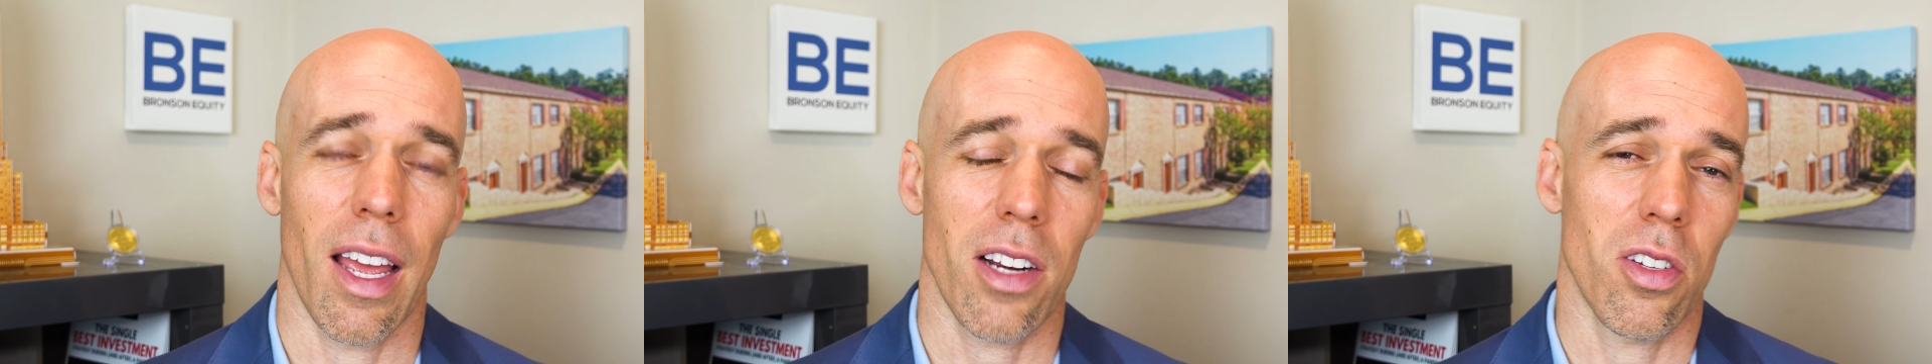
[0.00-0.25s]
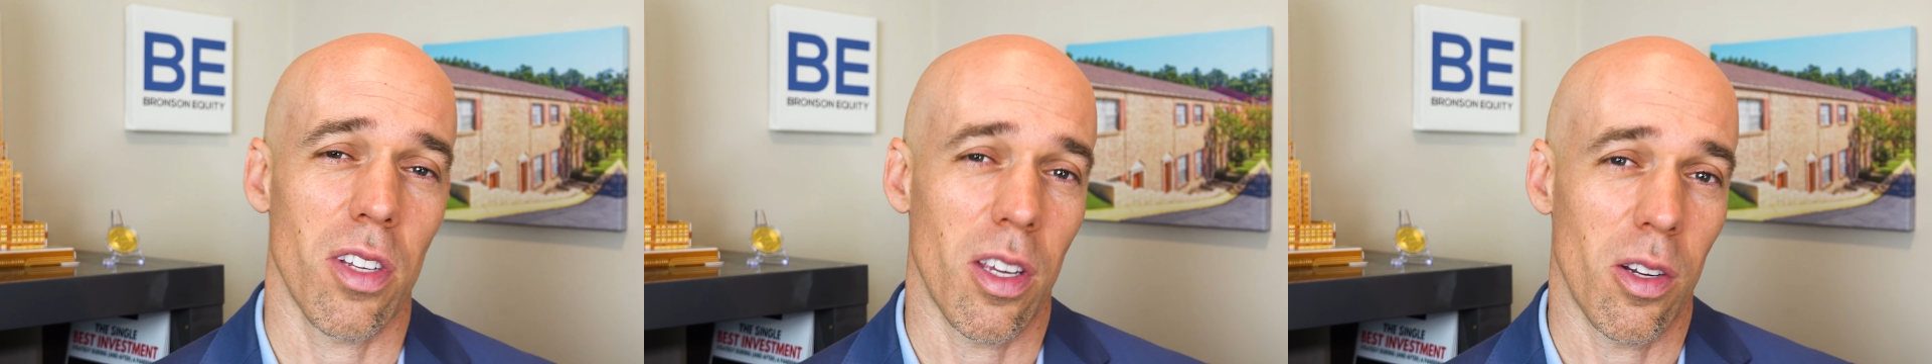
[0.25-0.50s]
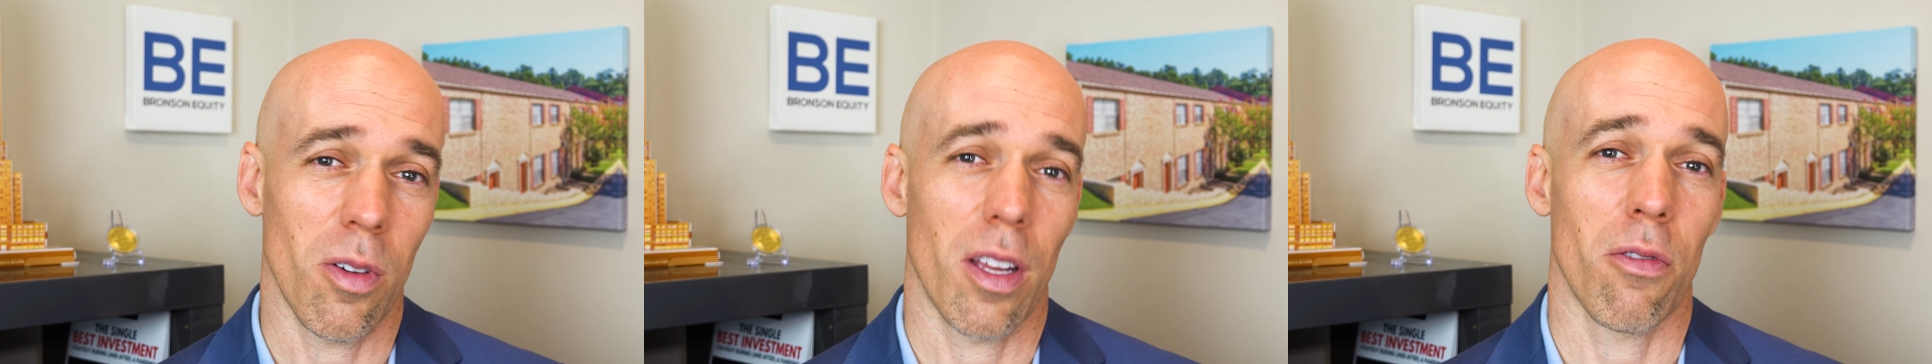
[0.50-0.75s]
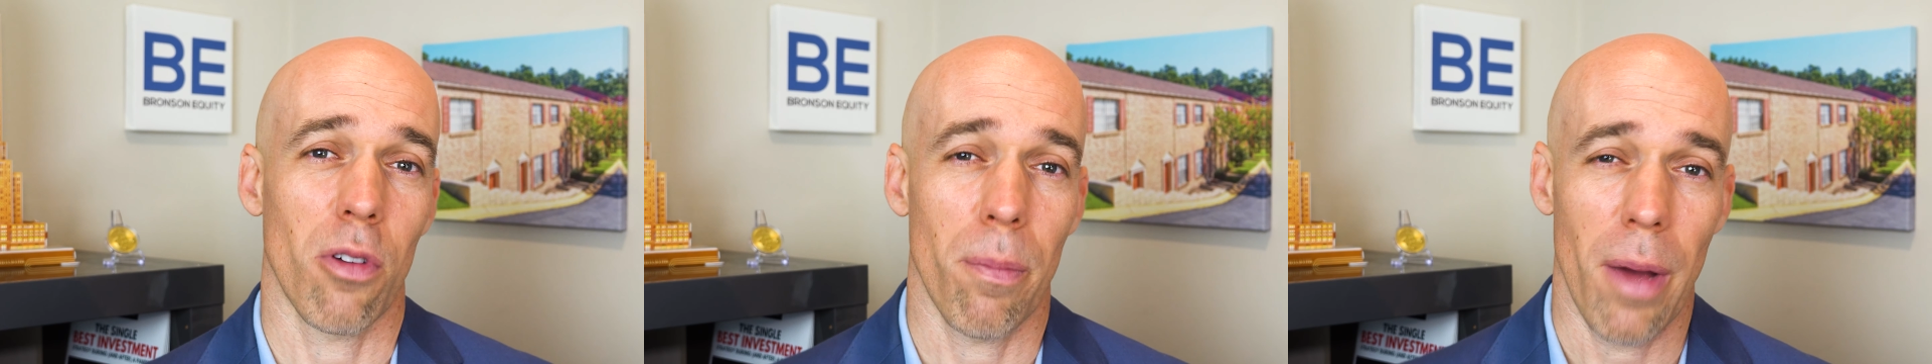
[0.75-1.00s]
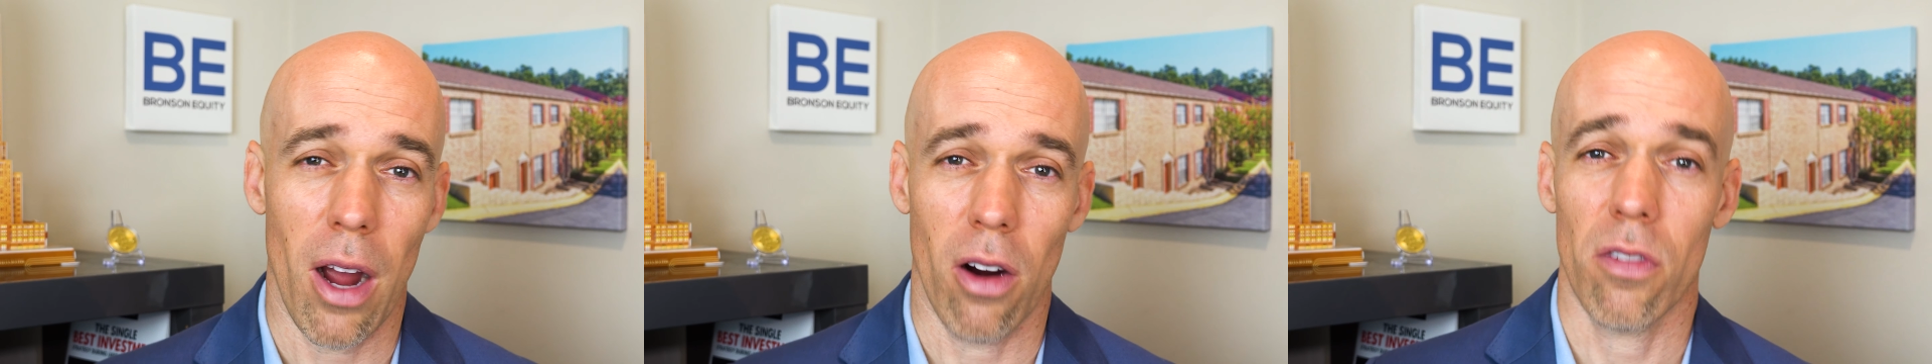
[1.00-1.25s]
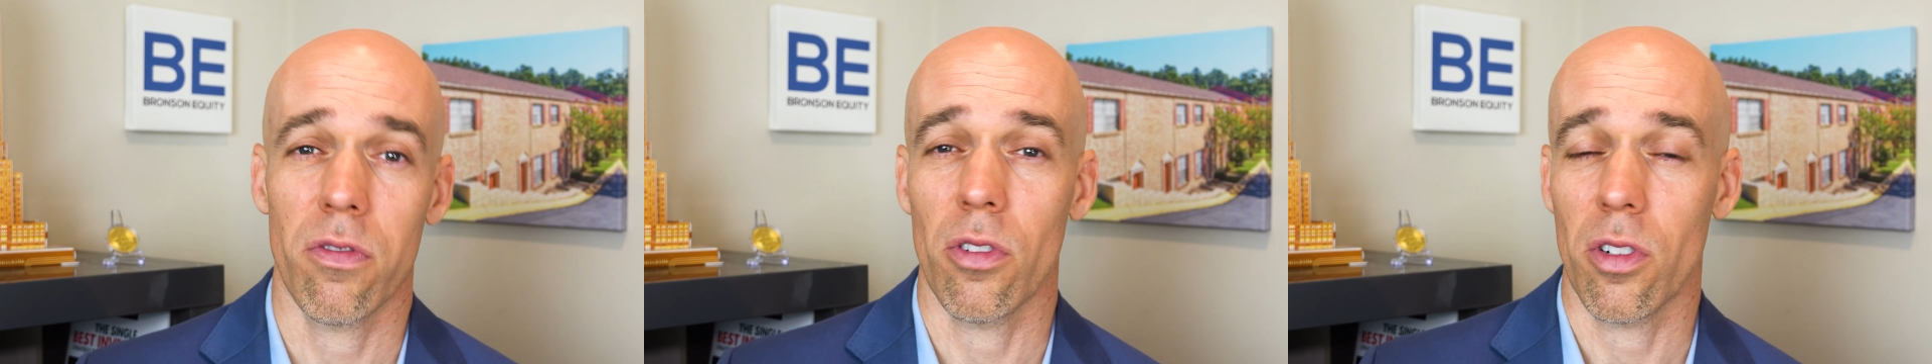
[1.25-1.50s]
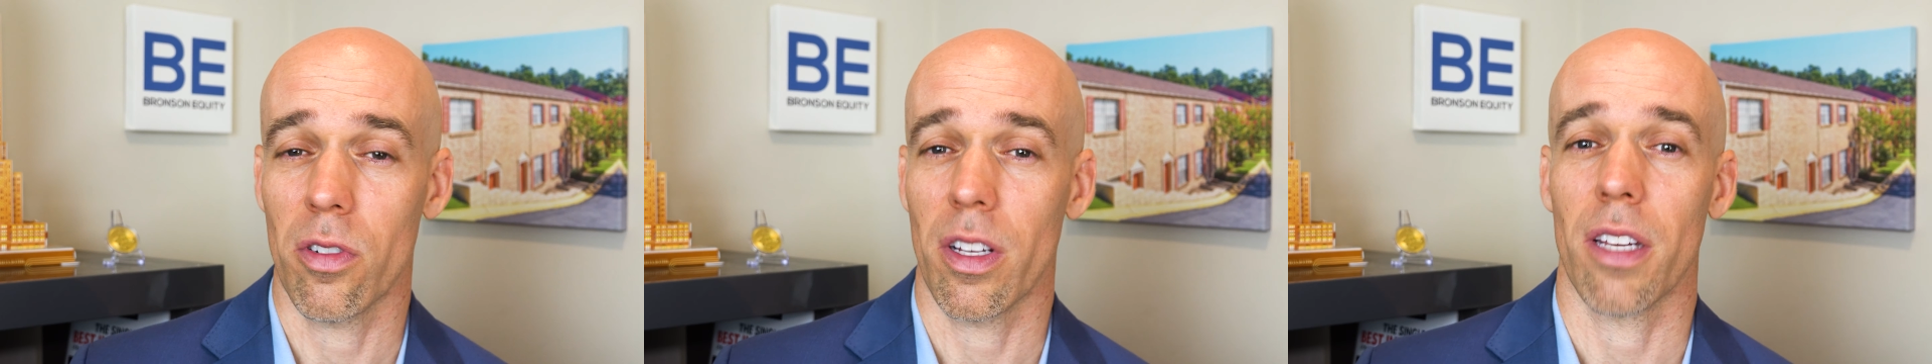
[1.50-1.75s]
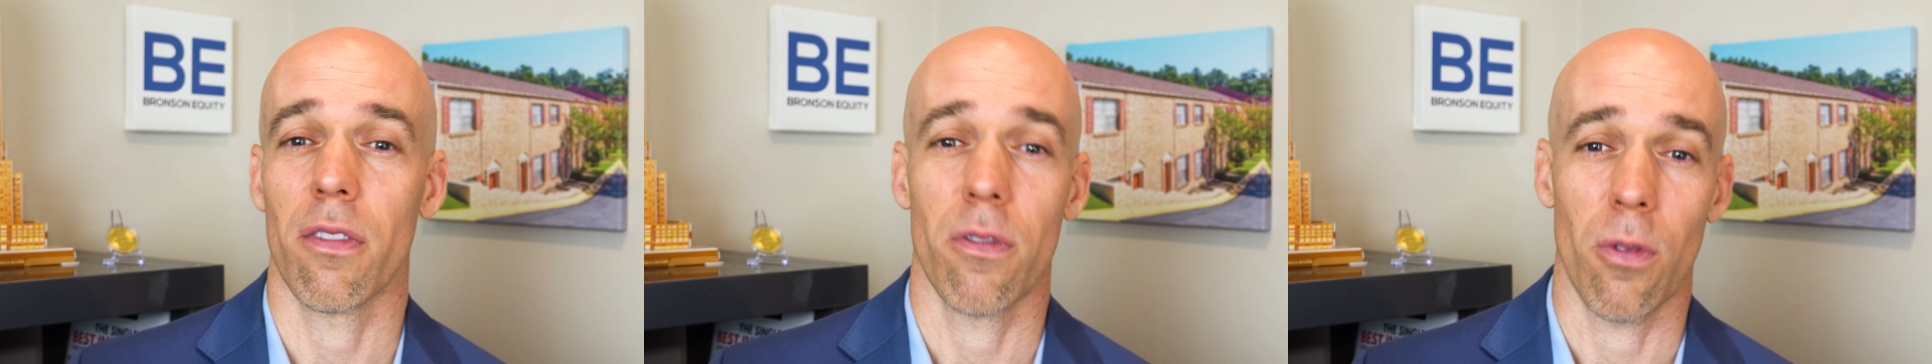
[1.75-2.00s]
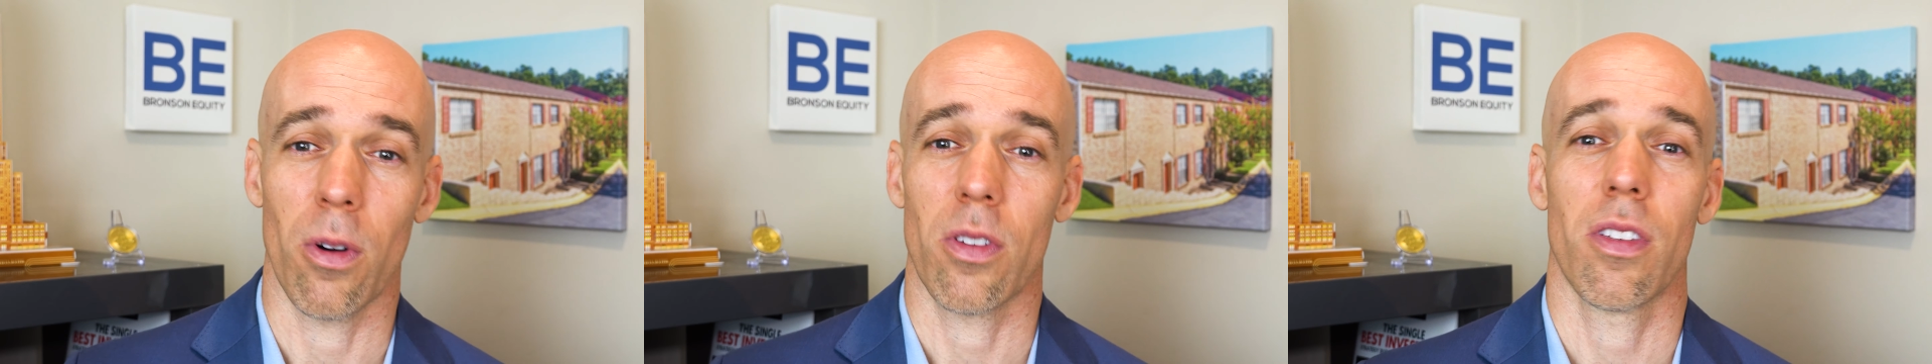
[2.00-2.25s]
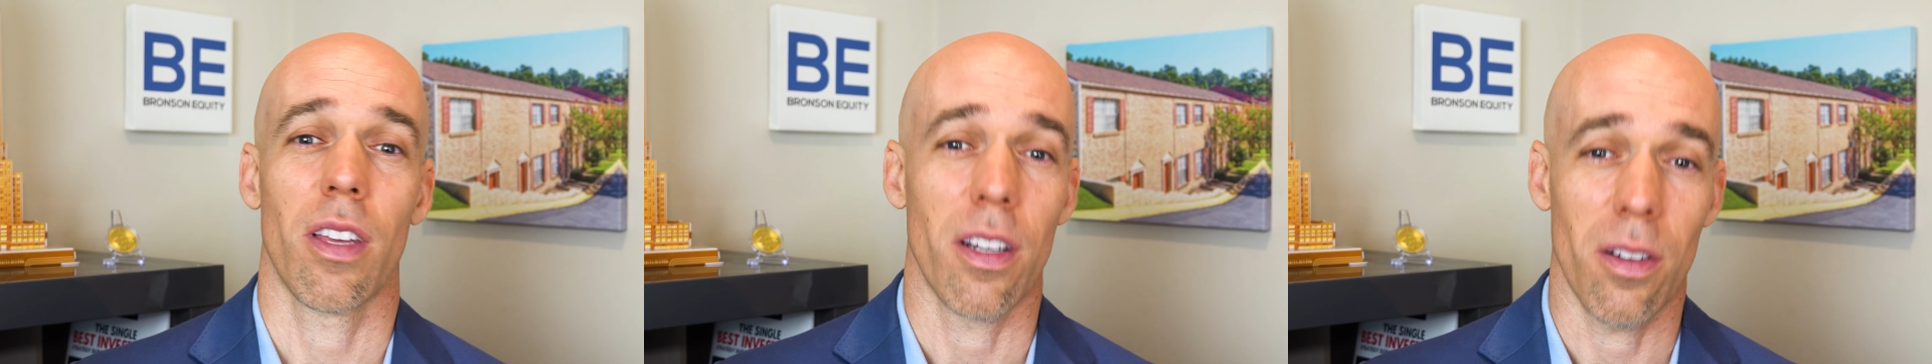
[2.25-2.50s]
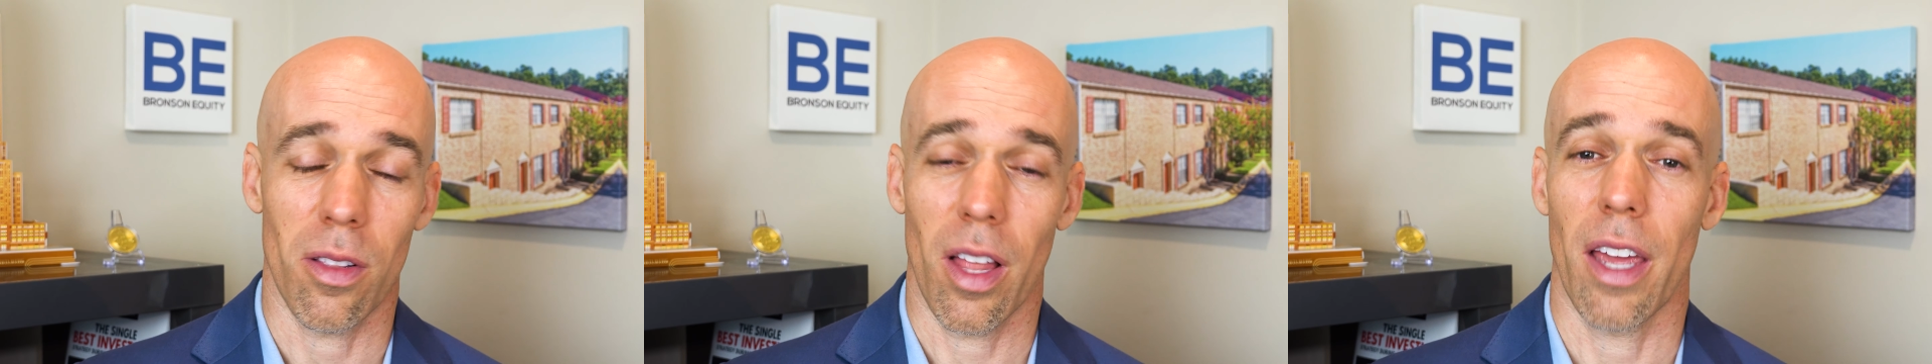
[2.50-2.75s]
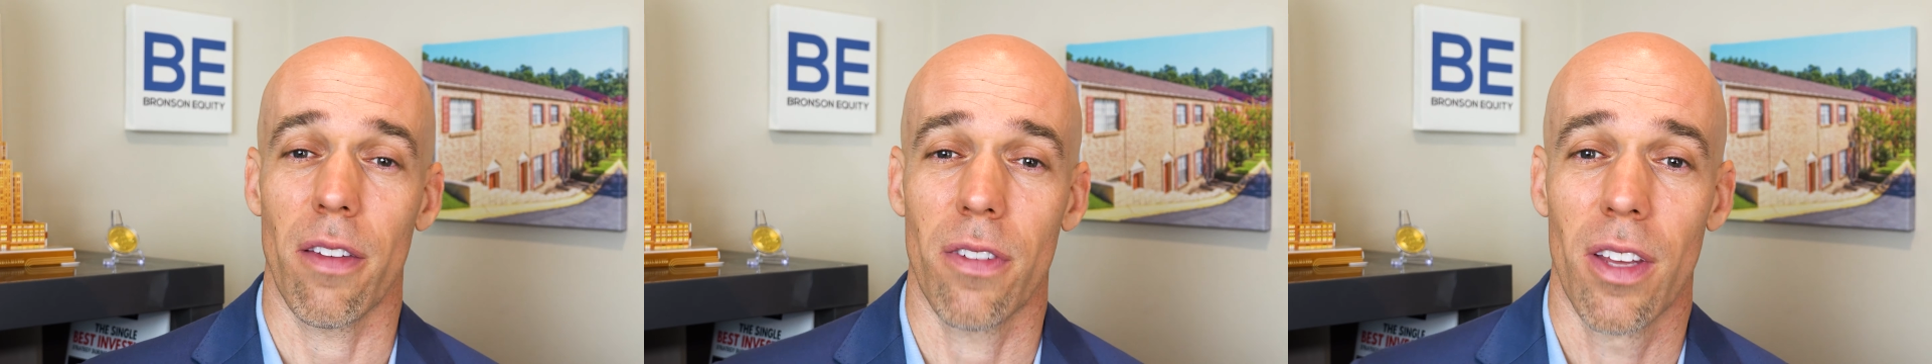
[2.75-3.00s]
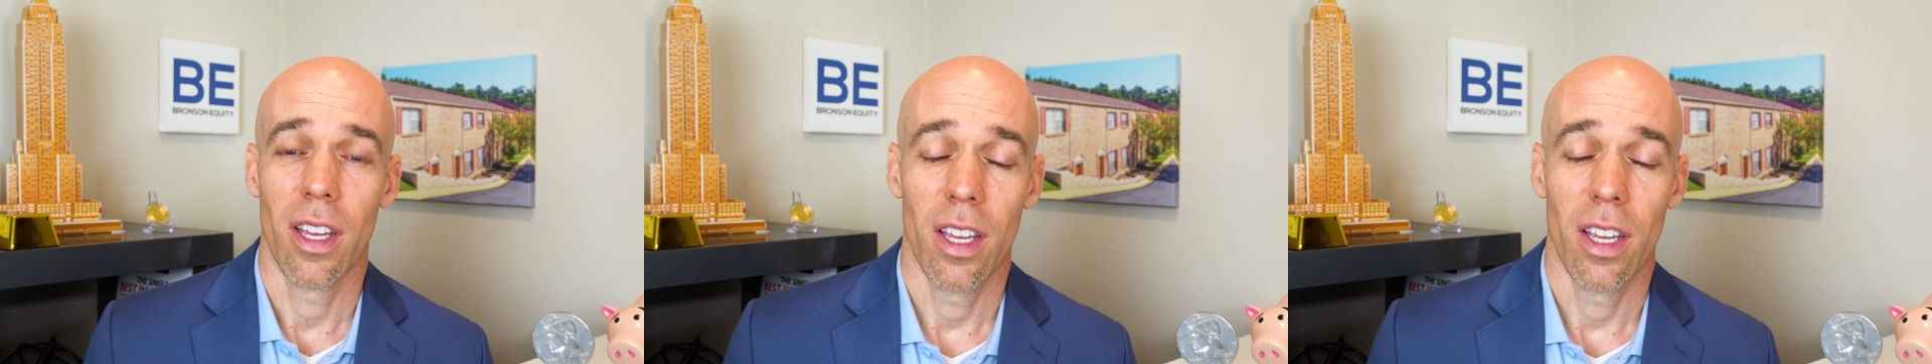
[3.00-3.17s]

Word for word: actually can create a real powerful creative force in your life.